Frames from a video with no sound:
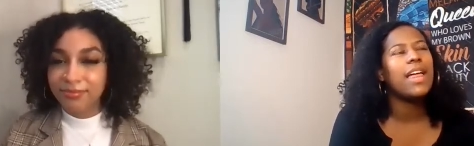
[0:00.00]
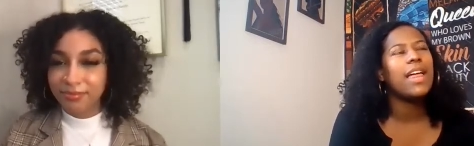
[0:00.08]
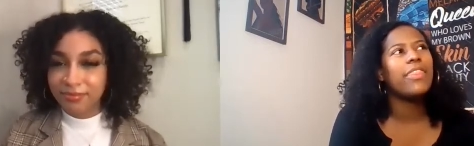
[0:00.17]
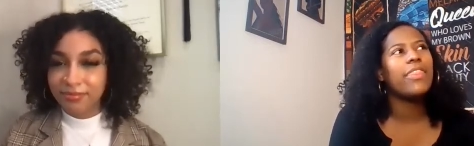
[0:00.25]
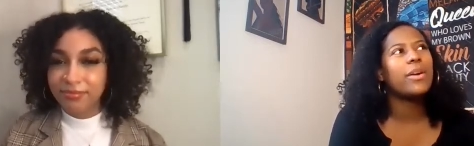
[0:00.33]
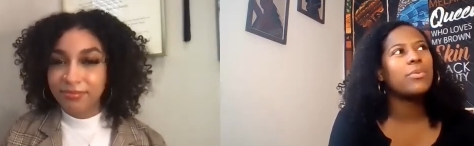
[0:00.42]

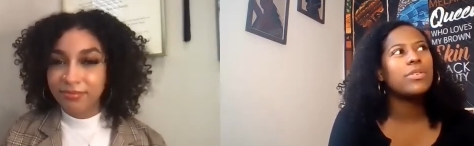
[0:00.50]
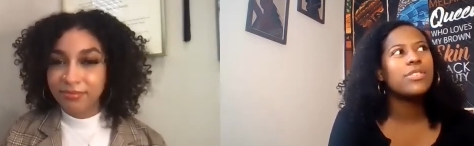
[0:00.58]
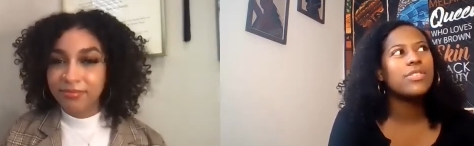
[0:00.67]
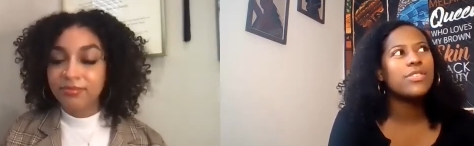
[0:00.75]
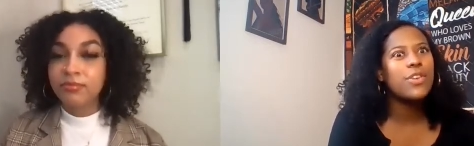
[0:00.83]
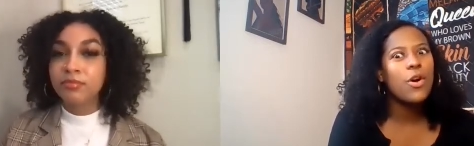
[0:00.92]
Speaker 1: there were
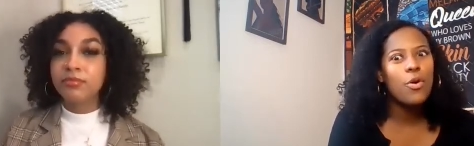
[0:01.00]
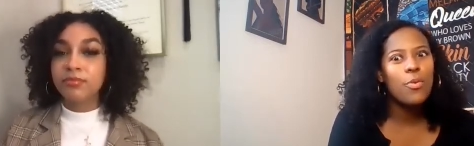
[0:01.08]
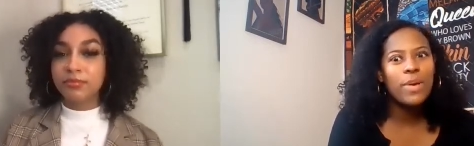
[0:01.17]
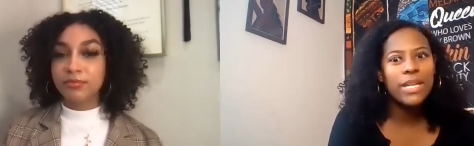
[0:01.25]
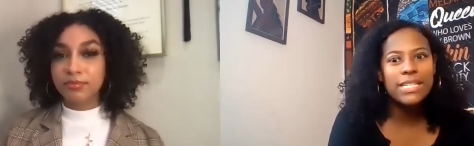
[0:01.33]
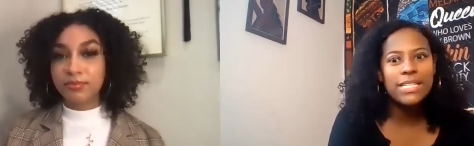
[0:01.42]
so
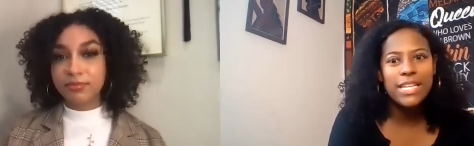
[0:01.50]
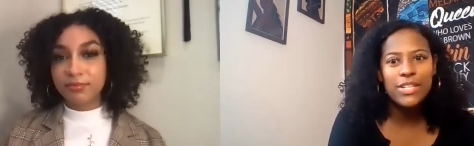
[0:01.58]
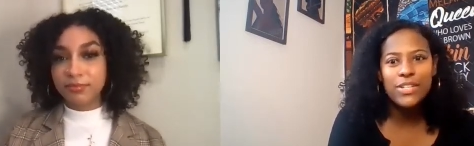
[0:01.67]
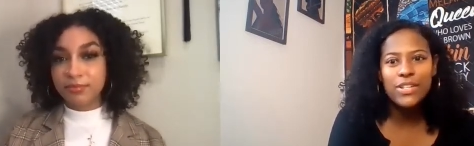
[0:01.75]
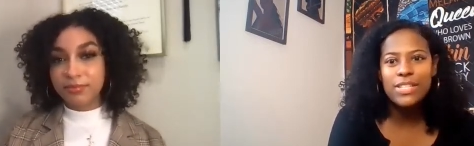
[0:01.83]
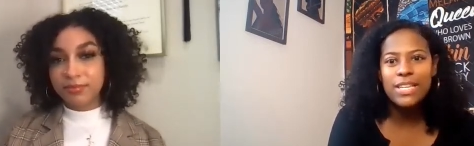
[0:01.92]
many
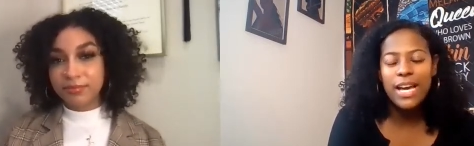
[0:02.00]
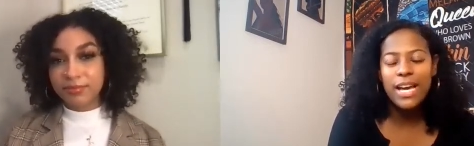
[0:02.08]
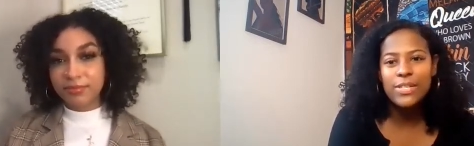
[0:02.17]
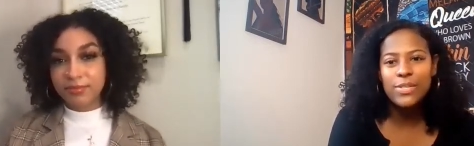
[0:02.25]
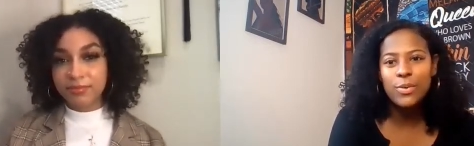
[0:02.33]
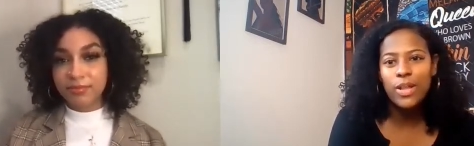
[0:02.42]
teachers in high
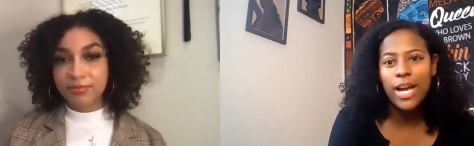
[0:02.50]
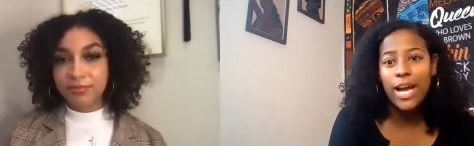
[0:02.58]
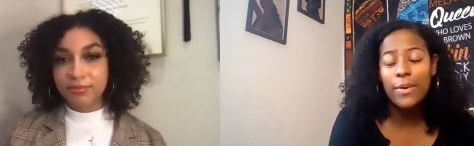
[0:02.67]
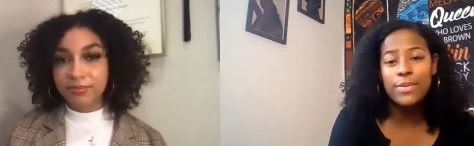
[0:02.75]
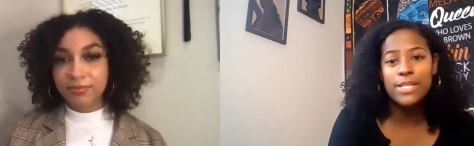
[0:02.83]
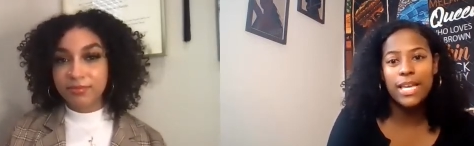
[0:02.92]
school like i
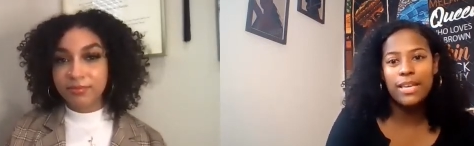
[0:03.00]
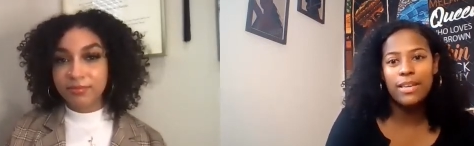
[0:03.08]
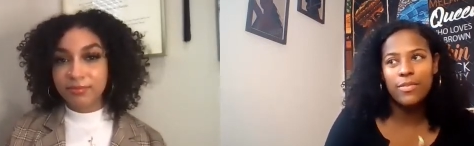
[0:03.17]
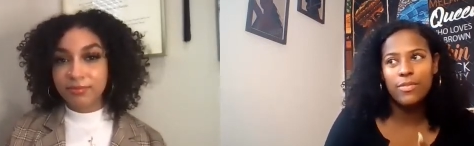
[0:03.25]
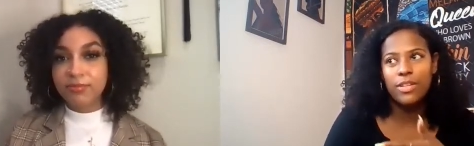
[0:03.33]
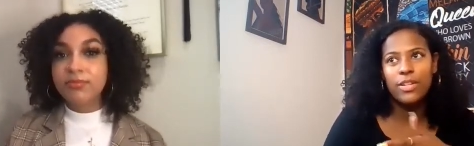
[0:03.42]
was like
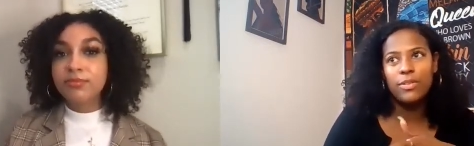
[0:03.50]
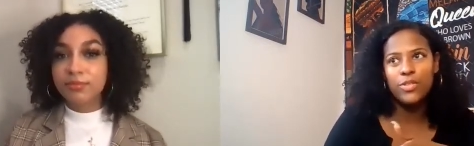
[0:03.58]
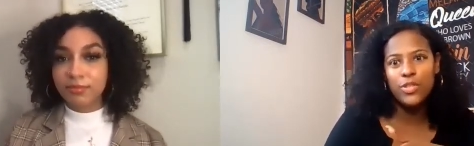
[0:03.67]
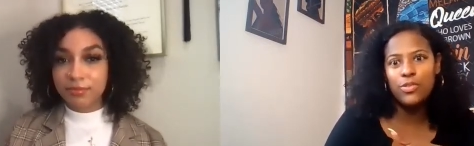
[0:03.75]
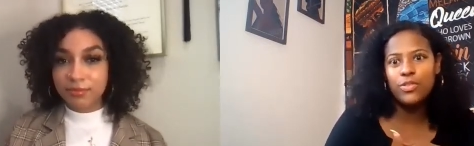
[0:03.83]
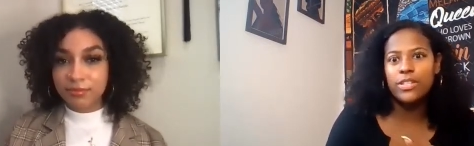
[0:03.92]
you know
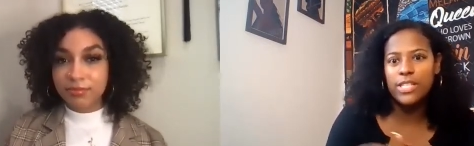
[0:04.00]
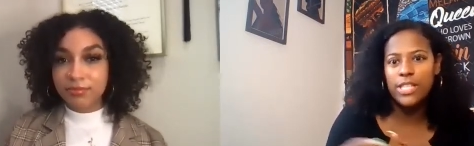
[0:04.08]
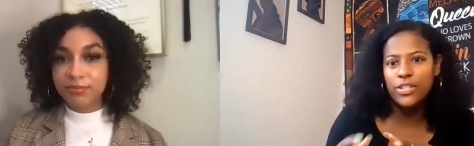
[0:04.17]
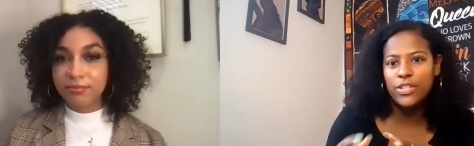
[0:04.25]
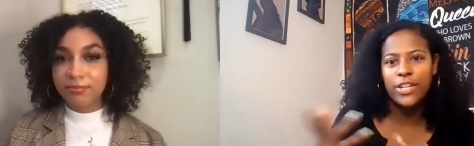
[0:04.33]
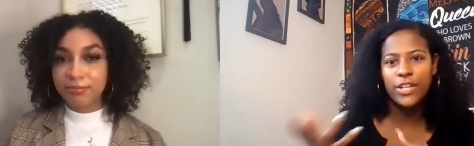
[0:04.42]
junior or
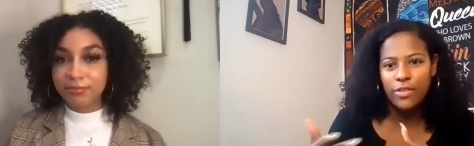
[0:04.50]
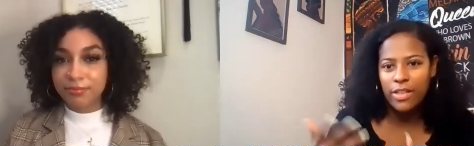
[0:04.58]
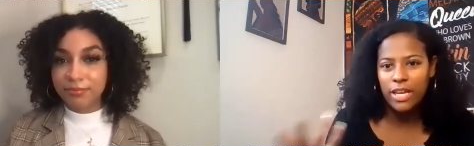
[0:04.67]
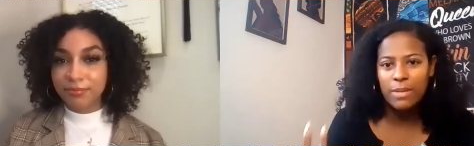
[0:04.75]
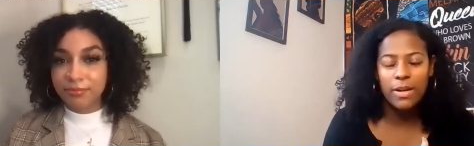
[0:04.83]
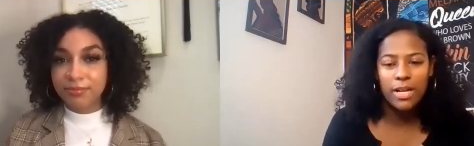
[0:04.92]
senior year you're
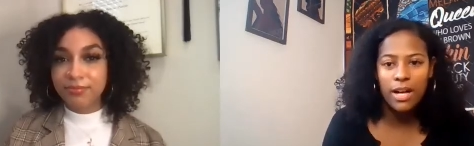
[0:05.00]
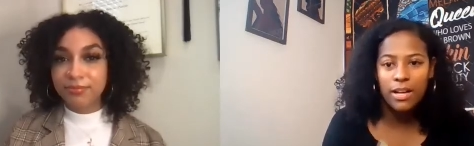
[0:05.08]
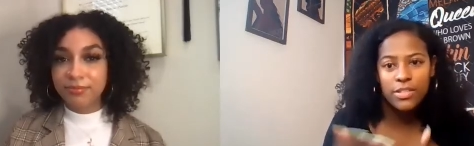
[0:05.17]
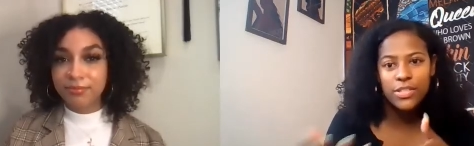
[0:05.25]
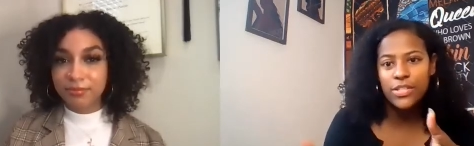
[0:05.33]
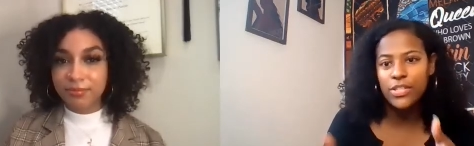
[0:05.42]
thinking about
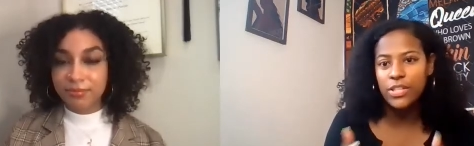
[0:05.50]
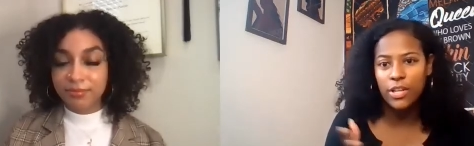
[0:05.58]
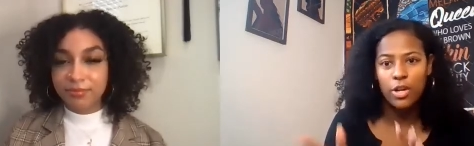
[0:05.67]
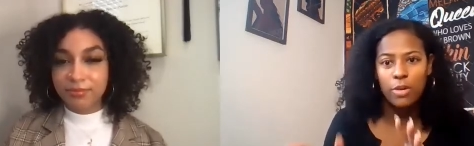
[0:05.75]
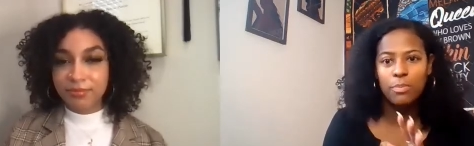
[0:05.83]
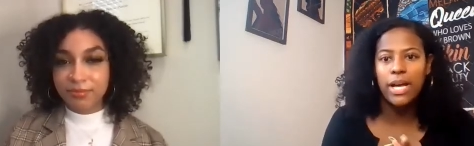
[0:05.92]
colleges you know
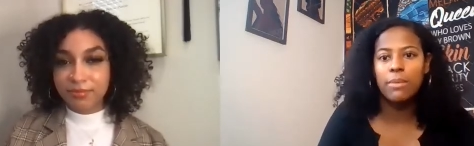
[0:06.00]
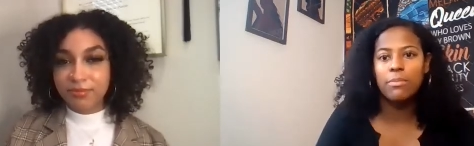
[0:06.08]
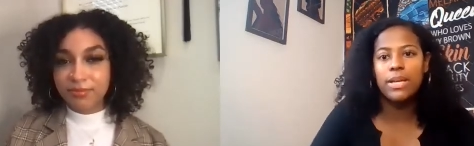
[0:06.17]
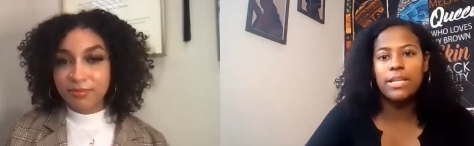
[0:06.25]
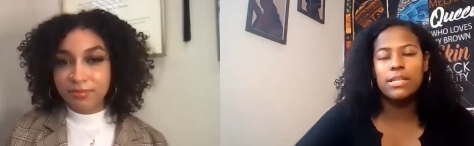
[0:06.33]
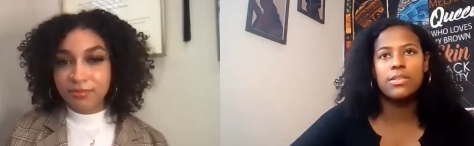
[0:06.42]
you're applying
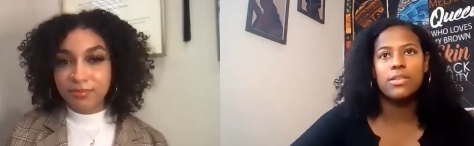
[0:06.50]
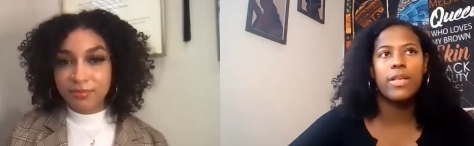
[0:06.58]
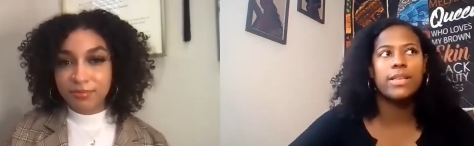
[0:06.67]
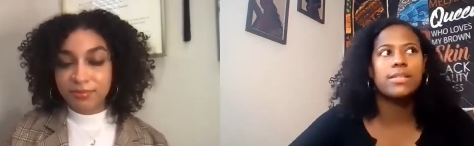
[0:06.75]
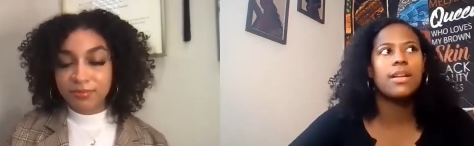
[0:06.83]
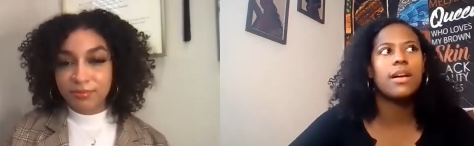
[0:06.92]
places all
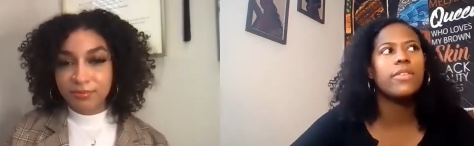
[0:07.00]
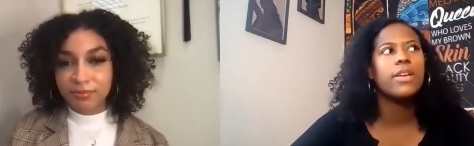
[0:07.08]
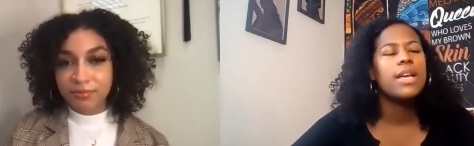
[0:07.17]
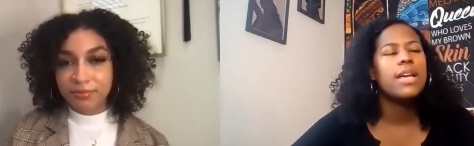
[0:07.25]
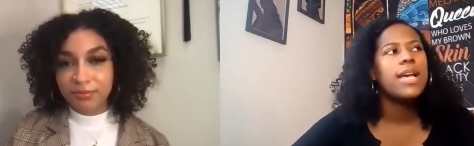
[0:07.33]
that stuff